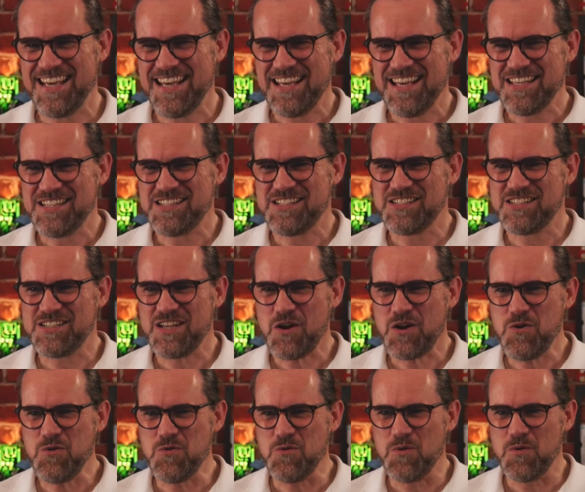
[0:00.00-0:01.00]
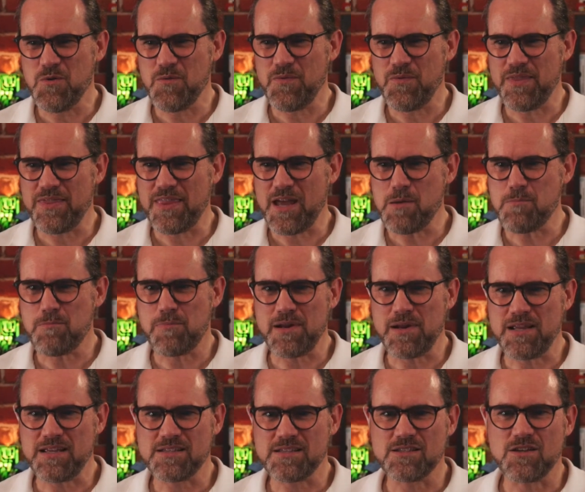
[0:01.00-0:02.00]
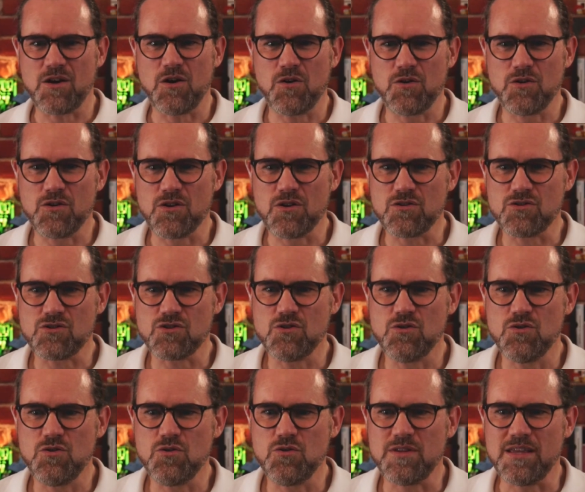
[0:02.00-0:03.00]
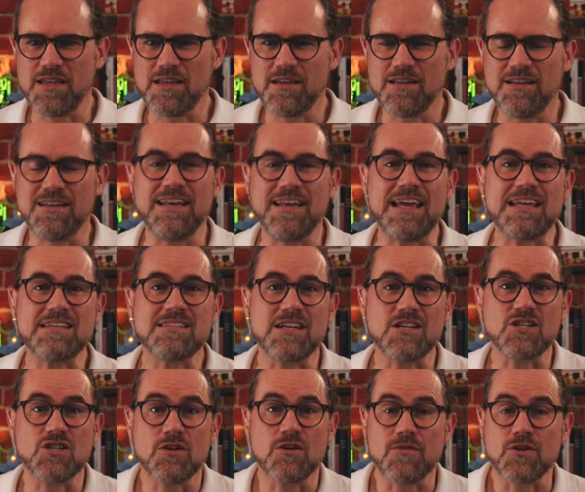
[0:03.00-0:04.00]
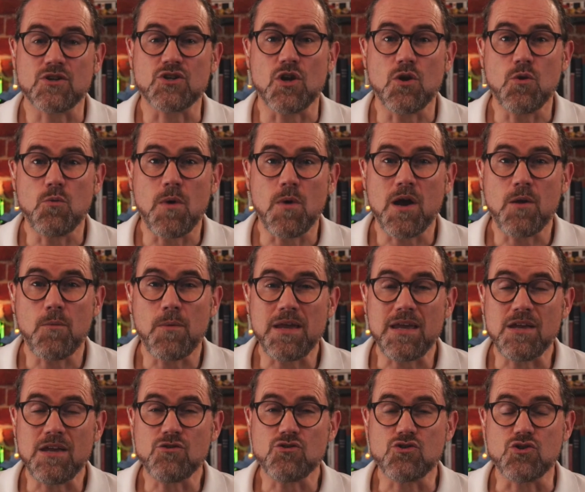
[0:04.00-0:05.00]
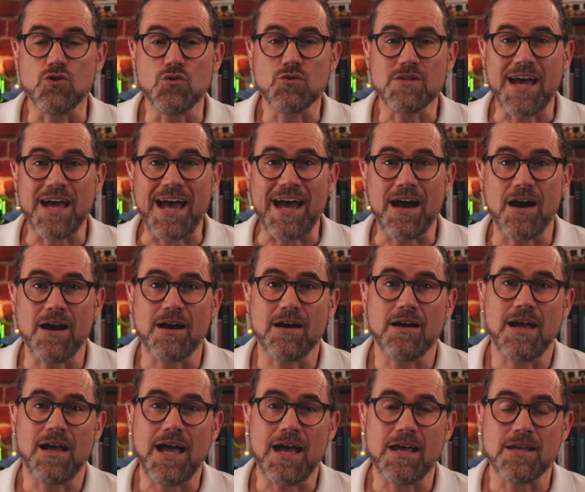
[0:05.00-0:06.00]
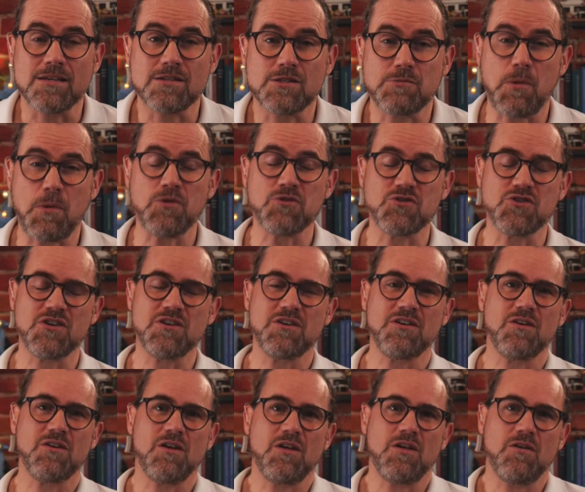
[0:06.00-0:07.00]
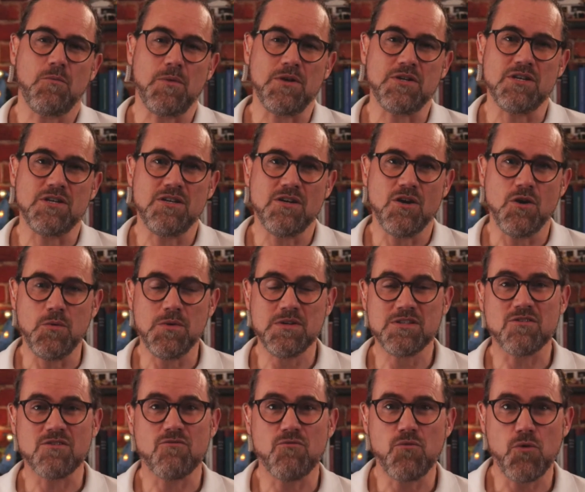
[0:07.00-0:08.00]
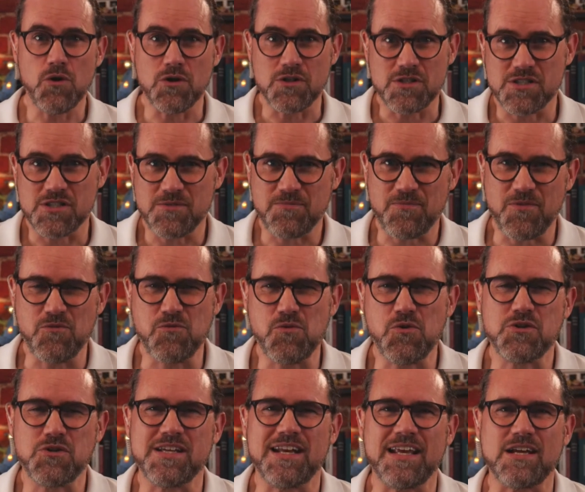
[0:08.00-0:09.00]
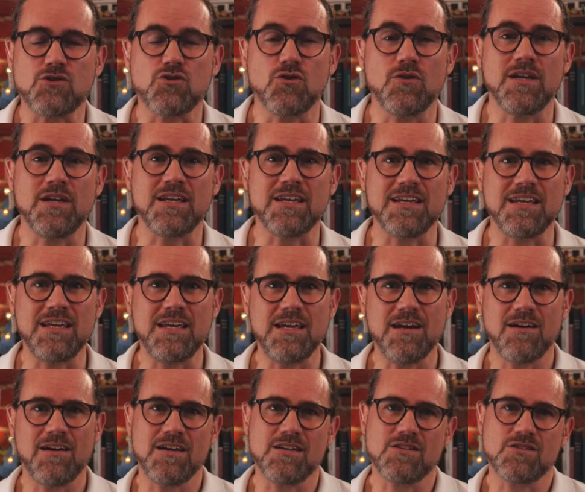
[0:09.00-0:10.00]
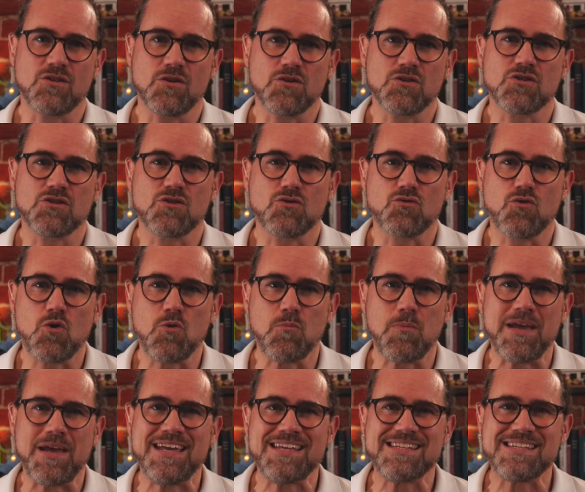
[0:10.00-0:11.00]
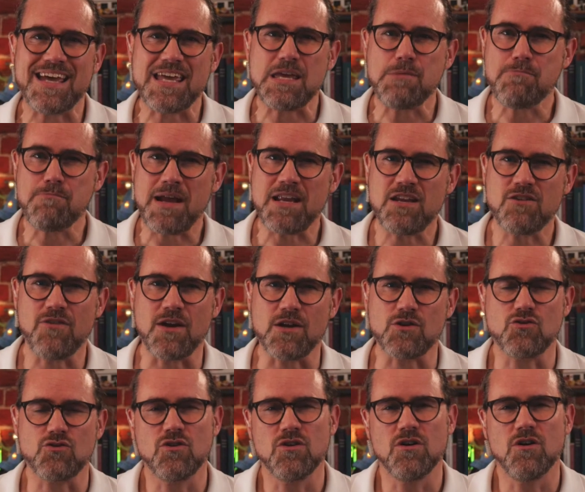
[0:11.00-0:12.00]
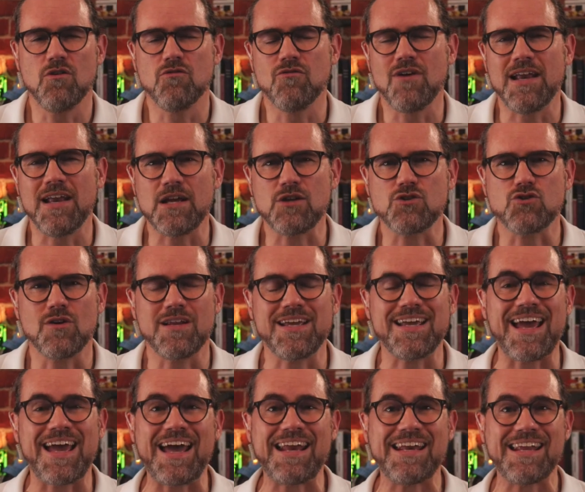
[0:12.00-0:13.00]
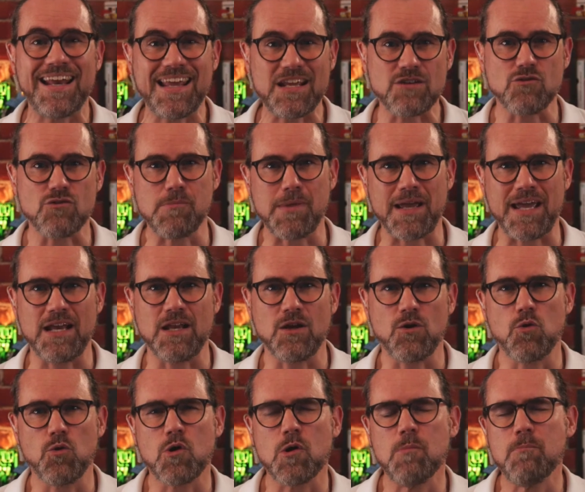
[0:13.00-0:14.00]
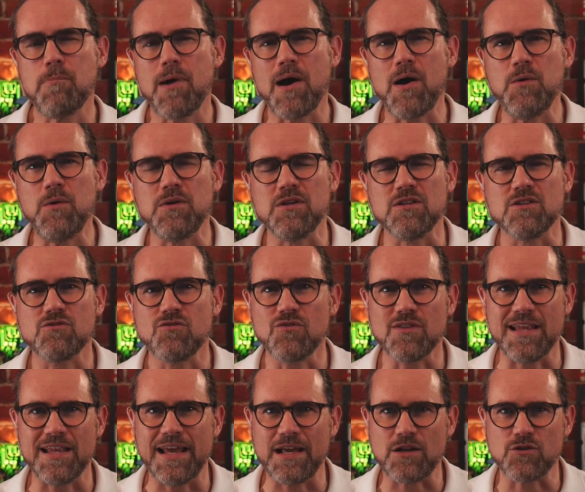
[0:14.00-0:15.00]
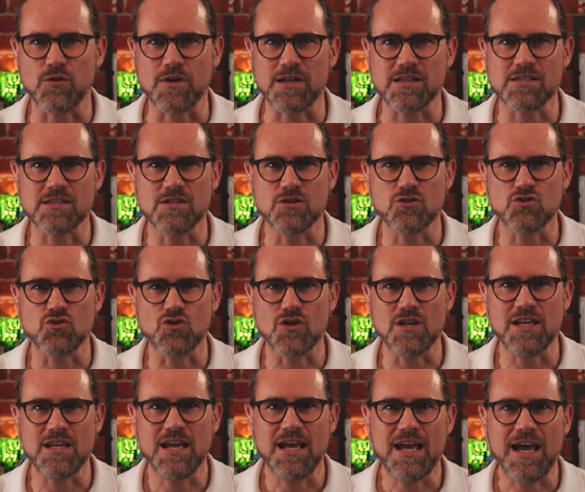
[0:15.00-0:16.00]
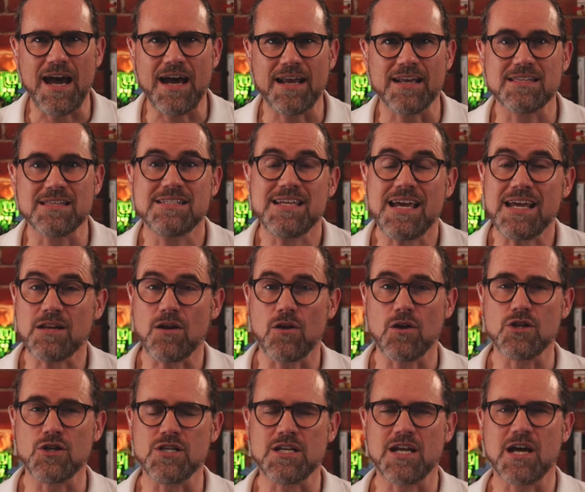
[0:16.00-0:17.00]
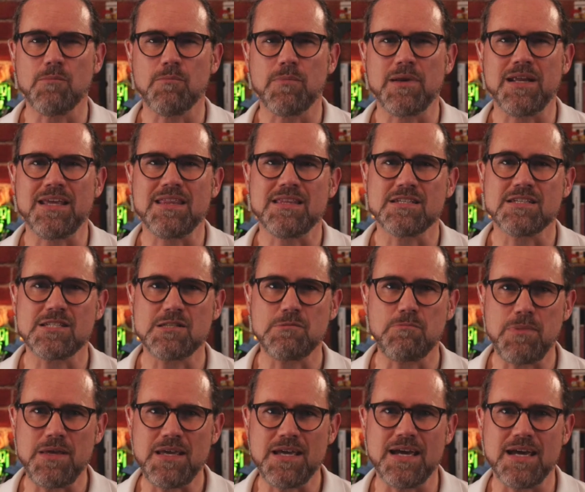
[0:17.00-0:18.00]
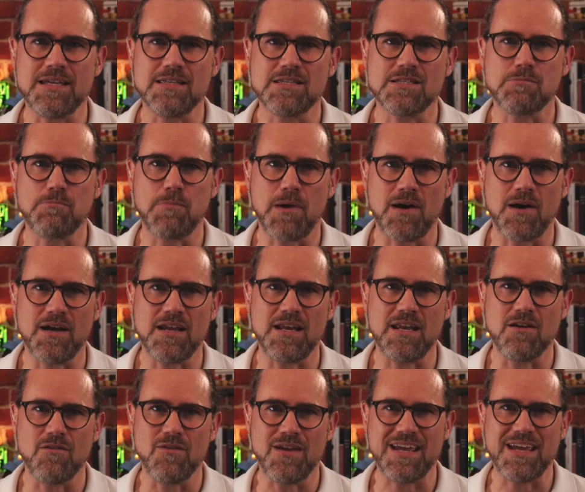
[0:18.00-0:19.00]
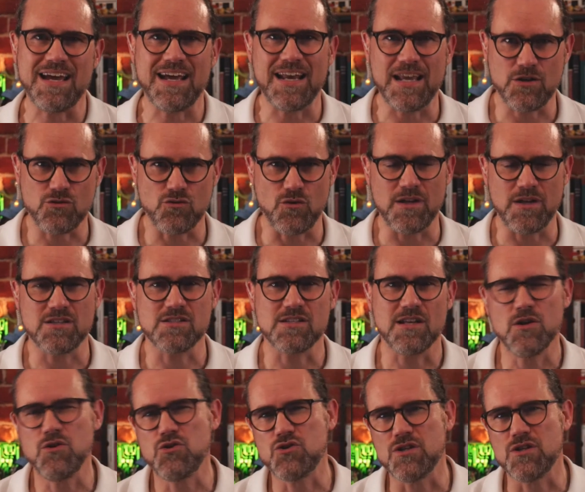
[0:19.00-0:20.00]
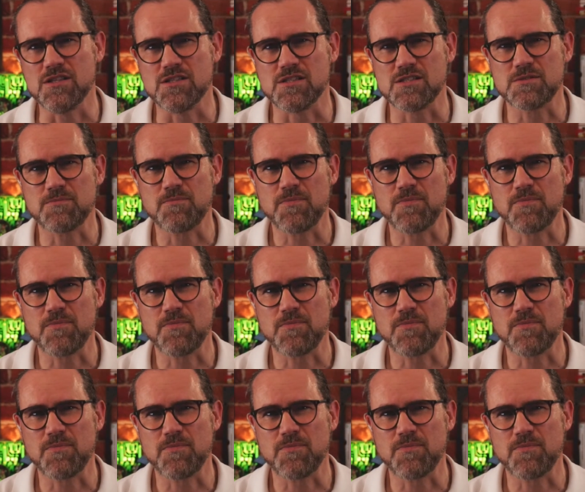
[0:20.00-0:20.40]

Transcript: So that brings us on to the next section of our show where we introduce our sponsor, who is Würth. Würth Electronic EEI SOS Group is a manufacturer of electronic and electromechanical components for the electronics industry and a technology company that spearheads pioneering electronic solutions.